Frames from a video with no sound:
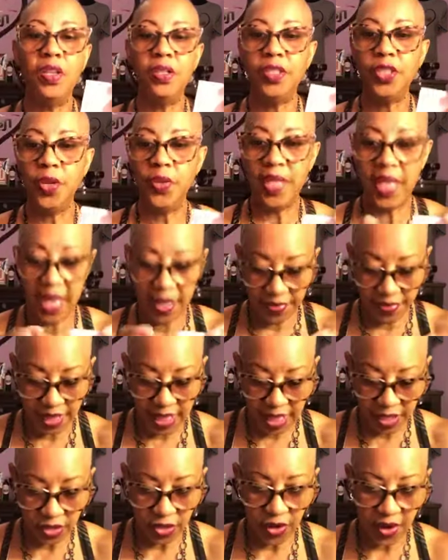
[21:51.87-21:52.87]
So yeah,
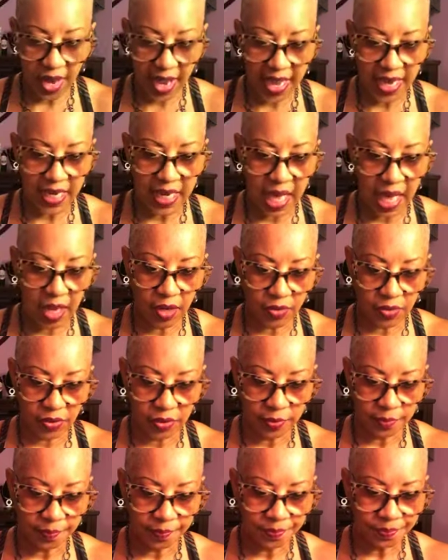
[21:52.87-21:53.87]
these are $8.
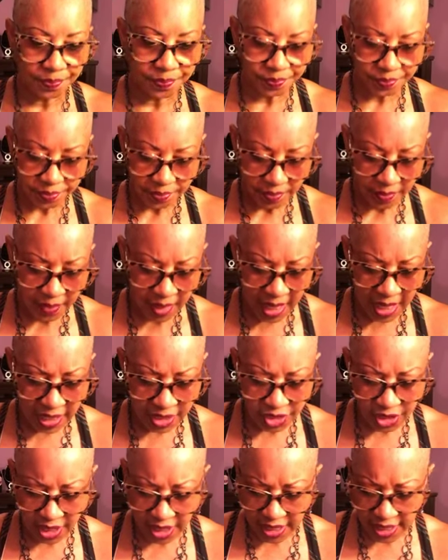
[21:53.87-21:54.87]
And
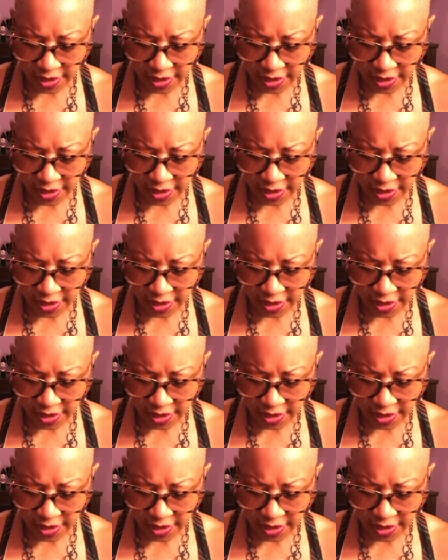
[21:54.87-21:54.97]
she is